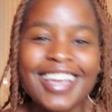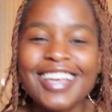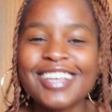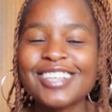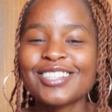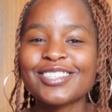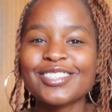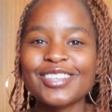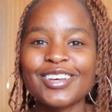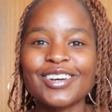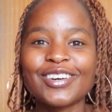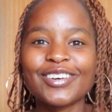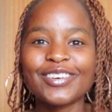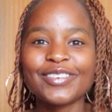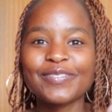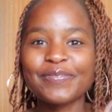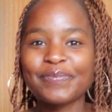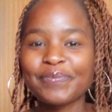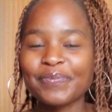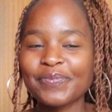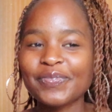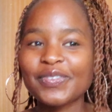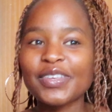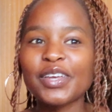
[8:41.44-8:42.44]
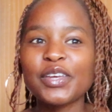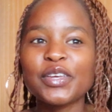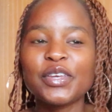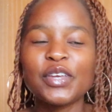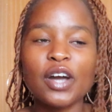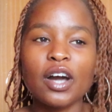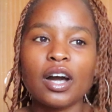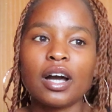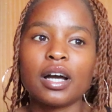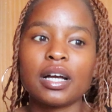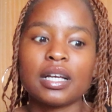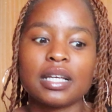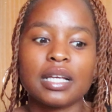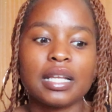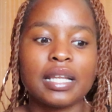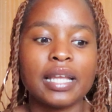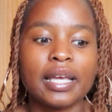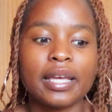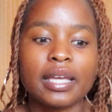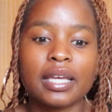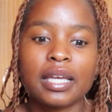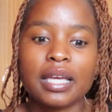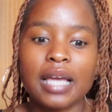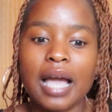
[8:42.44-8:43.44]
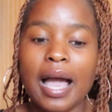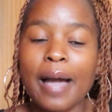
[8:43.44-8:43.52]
So yeah, like